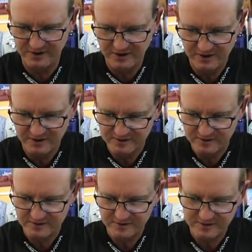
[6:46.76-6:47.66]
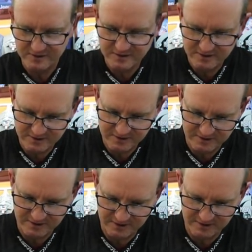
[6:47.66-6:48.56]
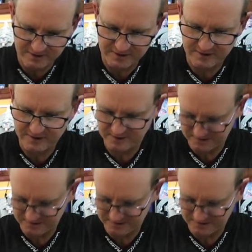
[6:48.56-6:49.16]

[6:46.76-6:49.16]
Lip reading: (silence)